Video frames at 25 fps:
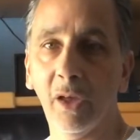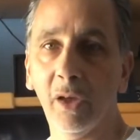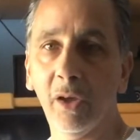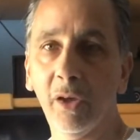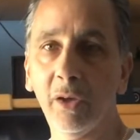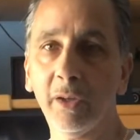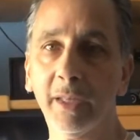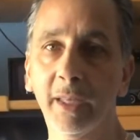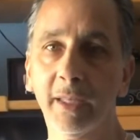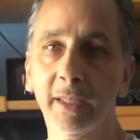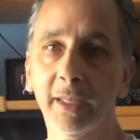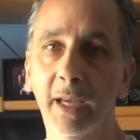
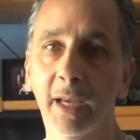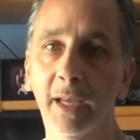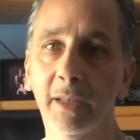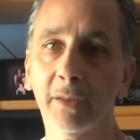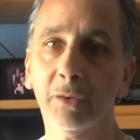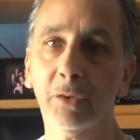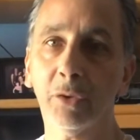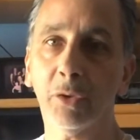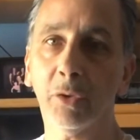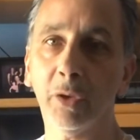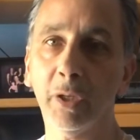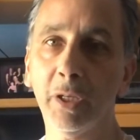Okay guys,
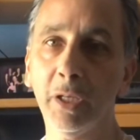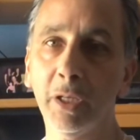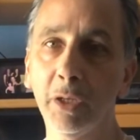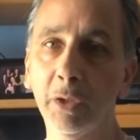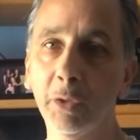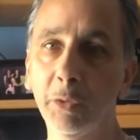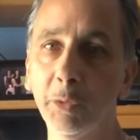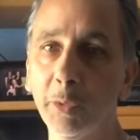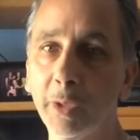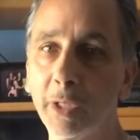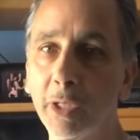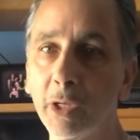so
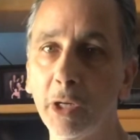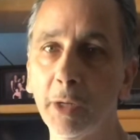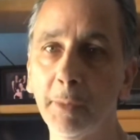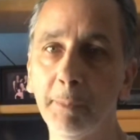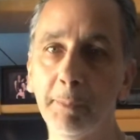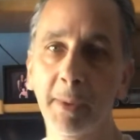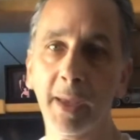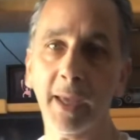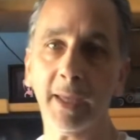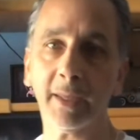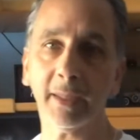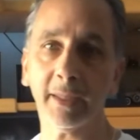here we are
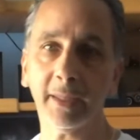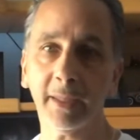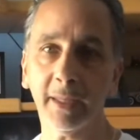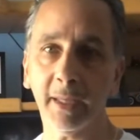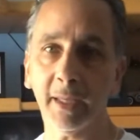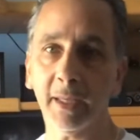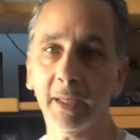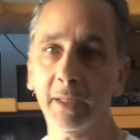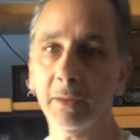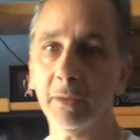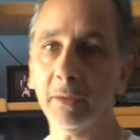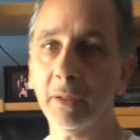back
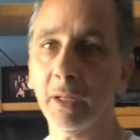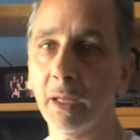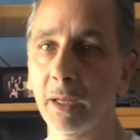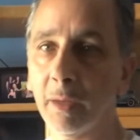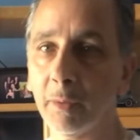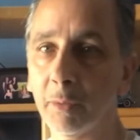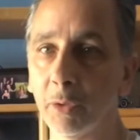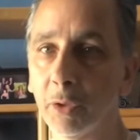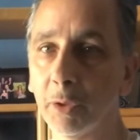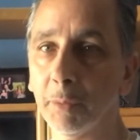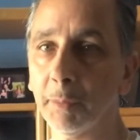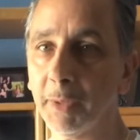again.
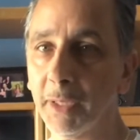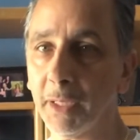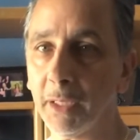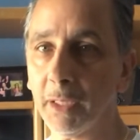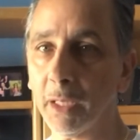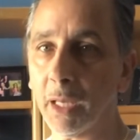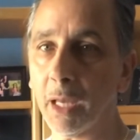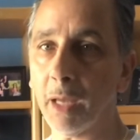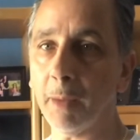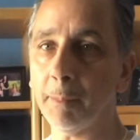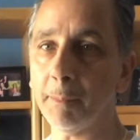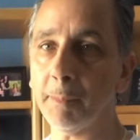I'm going to be
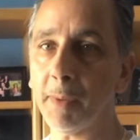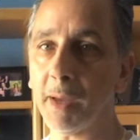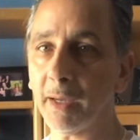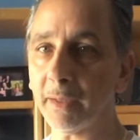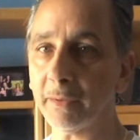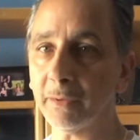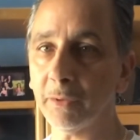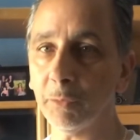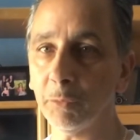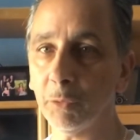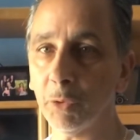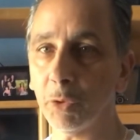
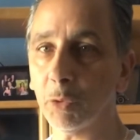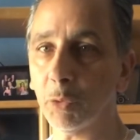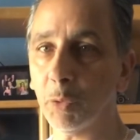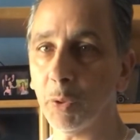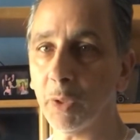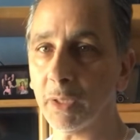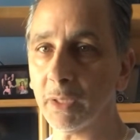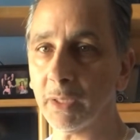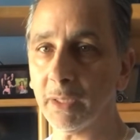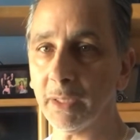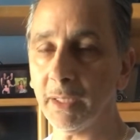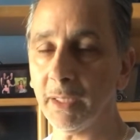unboxing real
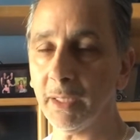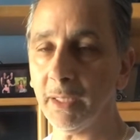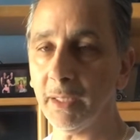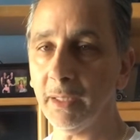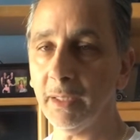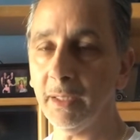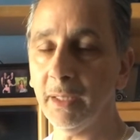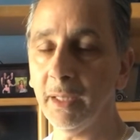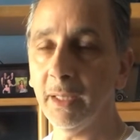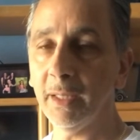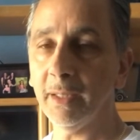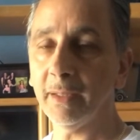
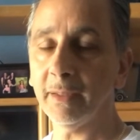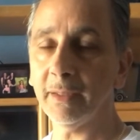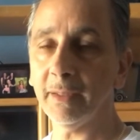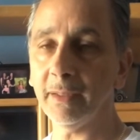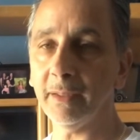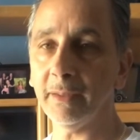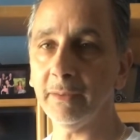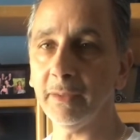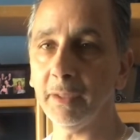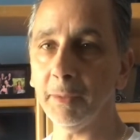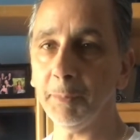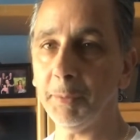quickly
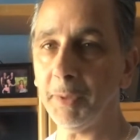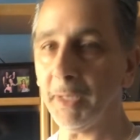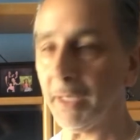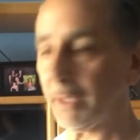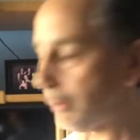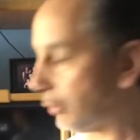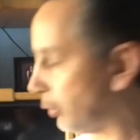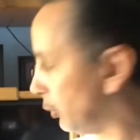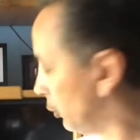the CP8